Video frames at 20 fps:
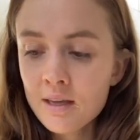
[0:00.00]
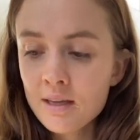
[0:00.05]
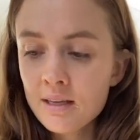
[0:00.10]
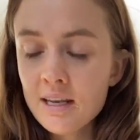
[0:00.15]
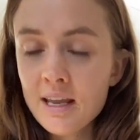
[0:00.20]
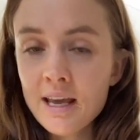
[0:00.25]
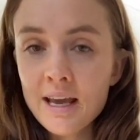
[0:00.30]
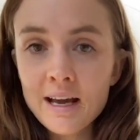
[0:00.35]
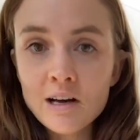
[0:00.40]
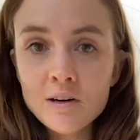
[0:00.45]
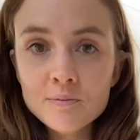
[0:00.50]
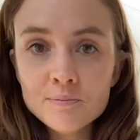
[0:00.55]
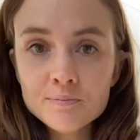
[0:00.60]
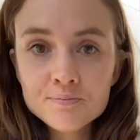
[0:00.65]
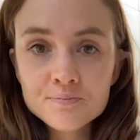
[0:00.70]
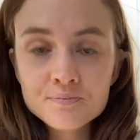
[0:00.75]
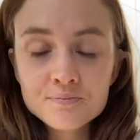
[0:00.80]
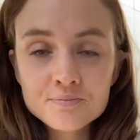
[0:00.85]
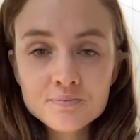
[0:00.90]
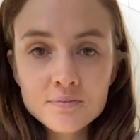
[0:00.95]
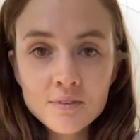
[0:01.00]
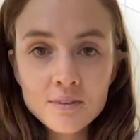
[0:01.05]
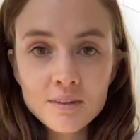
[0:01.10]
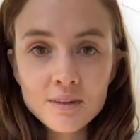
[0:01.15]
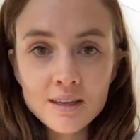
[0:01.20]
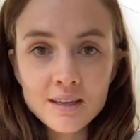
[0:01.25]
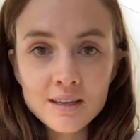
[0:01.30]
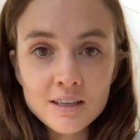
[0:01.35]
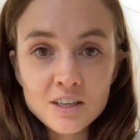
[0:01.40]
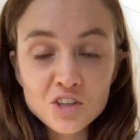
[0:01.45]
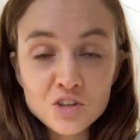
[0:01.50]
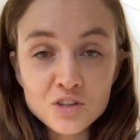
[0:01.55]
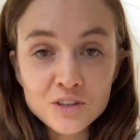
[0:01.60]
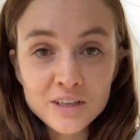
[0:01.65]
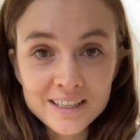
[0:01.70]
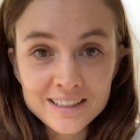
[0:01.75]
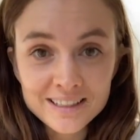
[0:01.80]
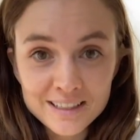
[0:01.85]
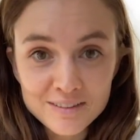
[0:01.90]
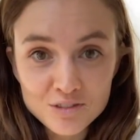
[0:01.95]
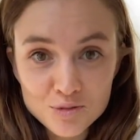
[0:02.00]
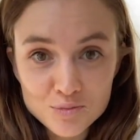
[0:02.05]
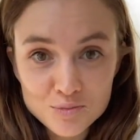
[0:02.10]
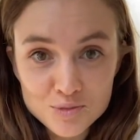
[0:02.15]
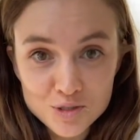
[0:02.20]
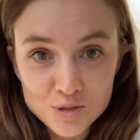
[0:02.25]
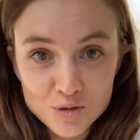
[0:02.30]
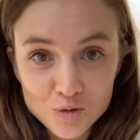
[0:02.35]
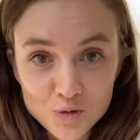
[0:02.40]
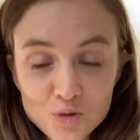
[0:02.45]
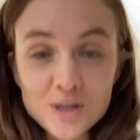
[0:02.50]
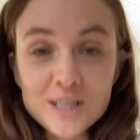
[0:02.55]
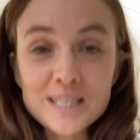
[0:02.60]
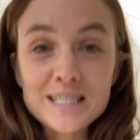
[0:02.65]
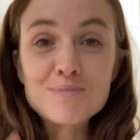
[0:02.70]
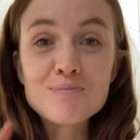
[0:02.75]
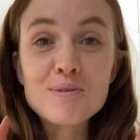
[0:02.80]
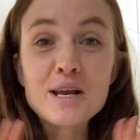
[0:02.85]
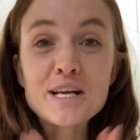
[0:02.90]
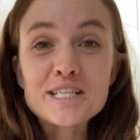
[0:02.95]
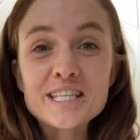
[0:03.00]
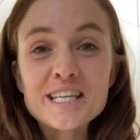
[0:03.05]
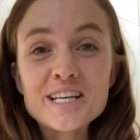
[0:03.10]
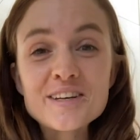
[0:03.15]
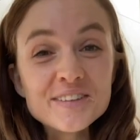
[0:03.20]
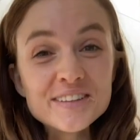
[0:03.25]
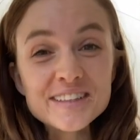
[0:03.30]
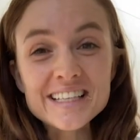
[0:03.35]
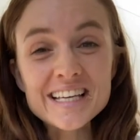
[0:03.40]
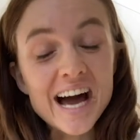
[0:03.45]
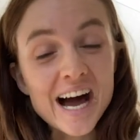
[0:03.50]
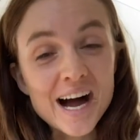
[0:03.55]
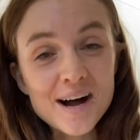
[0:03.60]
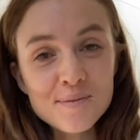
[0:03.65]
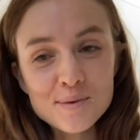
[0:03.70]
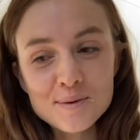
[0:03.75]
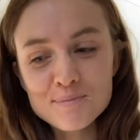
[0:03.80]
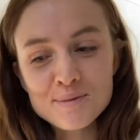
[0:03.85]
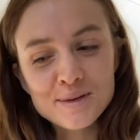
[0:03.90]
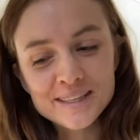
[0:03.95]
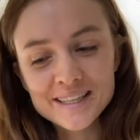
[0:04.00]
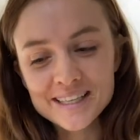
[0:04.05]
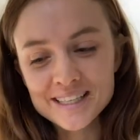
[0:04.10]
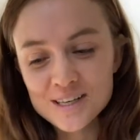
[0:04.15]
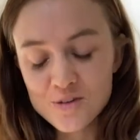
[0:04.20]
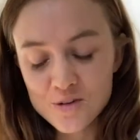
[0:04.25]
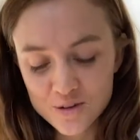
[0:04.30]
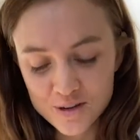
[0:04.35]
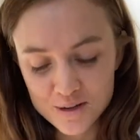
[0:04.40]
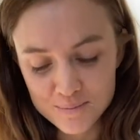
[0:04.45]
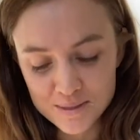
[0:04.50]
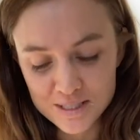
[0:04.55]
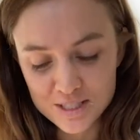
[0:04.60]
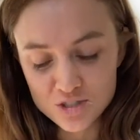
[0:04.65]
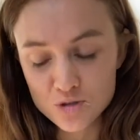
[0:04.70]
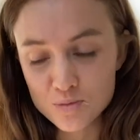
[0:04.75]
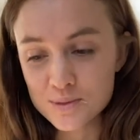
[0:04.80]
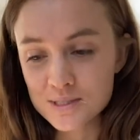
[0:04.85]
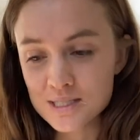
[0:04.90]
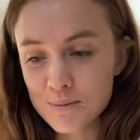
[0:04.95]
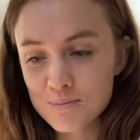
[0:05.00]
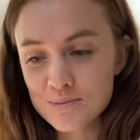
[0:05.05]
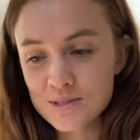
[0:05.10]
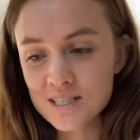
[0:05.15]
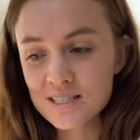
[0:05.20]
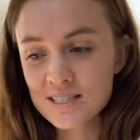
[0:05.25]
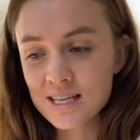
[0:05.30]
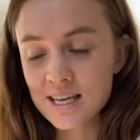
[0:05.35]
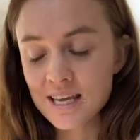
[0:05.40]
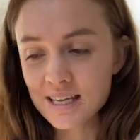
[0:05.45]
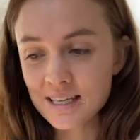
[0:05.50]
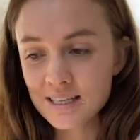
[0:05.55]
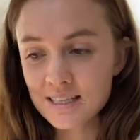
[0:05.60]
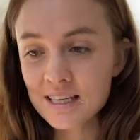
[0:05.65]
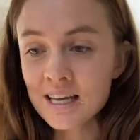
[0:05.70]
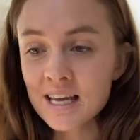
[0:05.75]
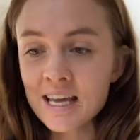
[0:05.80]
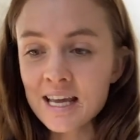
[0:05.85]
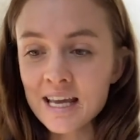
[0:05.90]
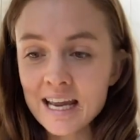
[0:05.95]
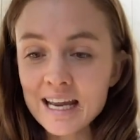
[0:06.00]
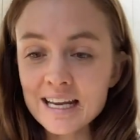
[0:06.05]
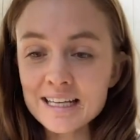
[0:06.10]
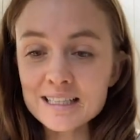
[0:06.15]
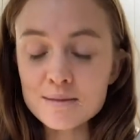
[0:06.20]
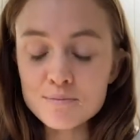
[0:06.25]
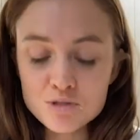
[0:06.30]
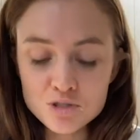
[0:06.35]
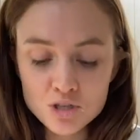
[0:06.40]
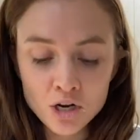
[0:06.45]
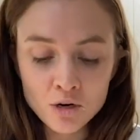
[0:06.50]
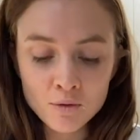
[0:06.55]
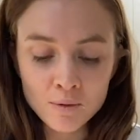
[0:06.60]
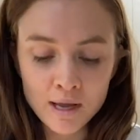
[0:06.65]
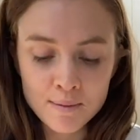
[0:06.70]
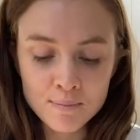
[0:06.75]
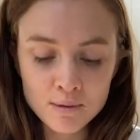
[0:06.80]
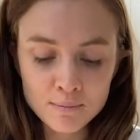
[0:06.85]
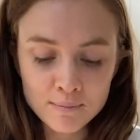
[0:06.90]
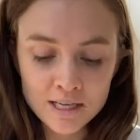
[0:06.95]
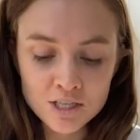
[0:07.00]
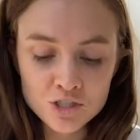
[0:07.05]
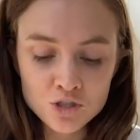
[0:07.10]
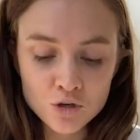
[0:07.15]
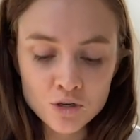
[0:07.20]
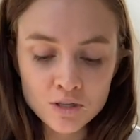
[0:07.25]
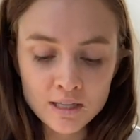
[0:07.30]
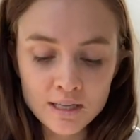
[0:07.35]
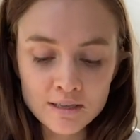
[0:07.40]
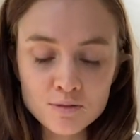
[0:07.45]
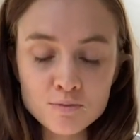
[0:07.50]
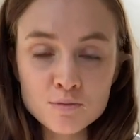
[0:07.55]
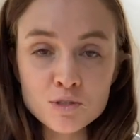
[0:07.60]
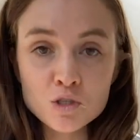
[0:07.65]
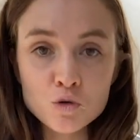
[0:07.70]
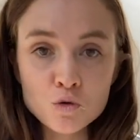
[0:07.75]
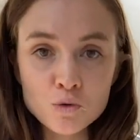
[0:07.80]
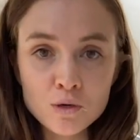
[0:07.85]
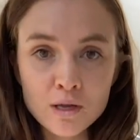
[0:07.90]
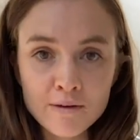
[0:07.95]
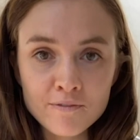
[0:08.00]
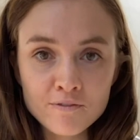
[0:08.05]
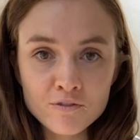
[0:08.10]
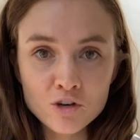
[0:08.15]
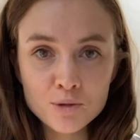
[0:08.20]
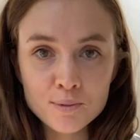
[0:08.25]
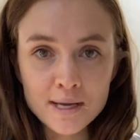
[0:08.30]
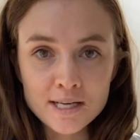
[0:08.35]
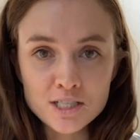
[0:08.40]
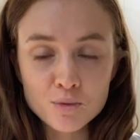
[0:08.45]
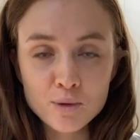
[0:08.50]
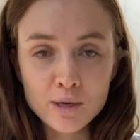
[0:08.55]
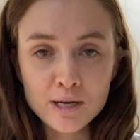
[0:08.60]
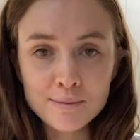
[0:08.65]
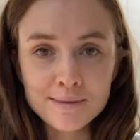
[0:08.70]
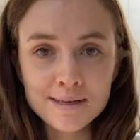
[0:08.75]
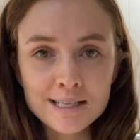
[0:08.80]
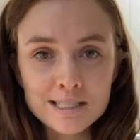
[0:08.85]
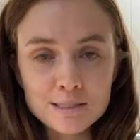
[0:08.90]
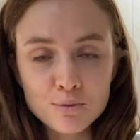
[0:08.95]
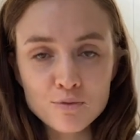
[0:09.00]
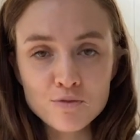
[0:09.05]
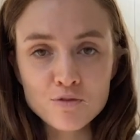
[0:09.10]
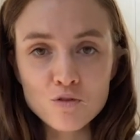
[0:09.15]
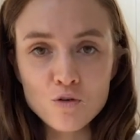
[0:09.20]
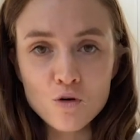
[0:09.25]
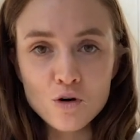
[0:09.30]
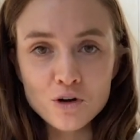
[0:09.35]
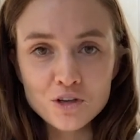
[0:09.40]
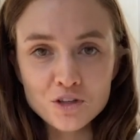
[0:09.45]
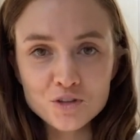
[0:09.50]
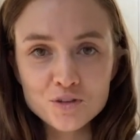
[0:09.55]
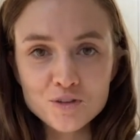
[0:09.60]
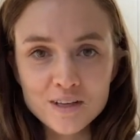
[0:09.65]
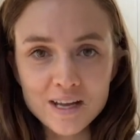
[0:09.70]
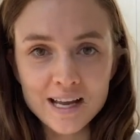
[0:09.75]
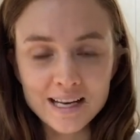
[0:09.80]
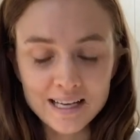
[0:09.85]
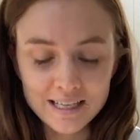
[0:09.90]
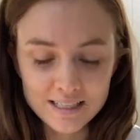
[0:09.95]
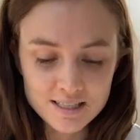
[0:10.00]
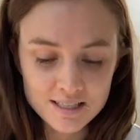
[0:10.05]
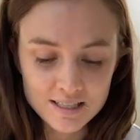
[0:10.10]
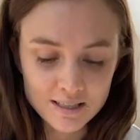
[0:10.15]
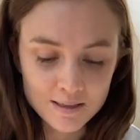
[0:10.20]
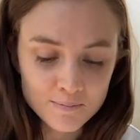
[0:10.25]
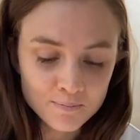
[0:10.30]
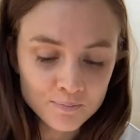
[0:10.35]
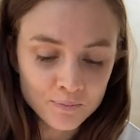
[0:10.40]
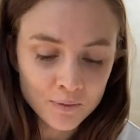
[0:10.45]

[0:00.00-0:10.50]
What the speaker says: Now, you need to leave them to cool, especially with the almond meal. I know it can be super tempting to eat. Eat them straight away, but make sure you leave them to cool down for about 20 minutes before you get into them.